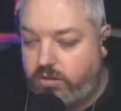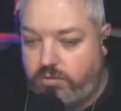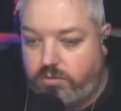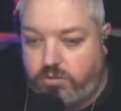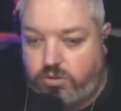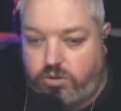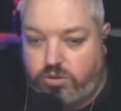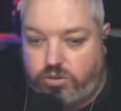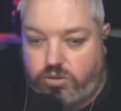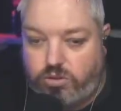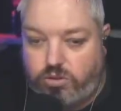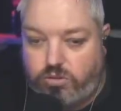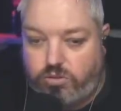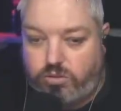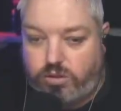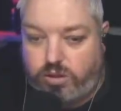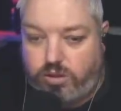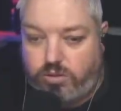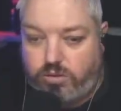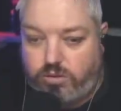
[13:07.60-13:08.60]
Do the
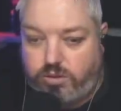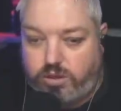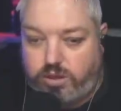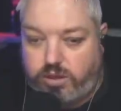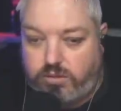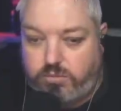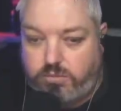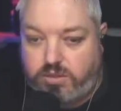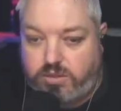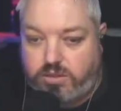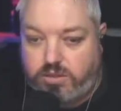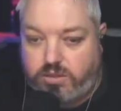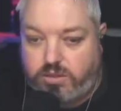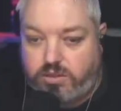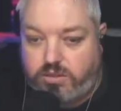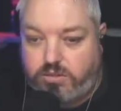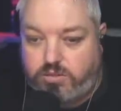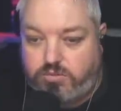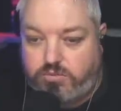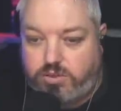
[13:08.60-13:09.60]
okie dokie and we
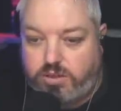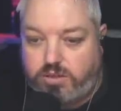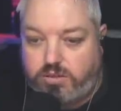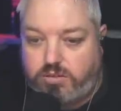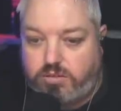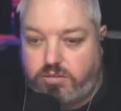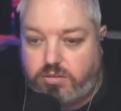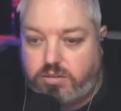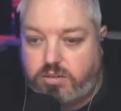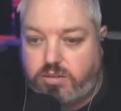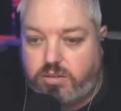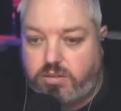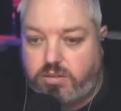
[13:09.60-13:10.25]
turn around.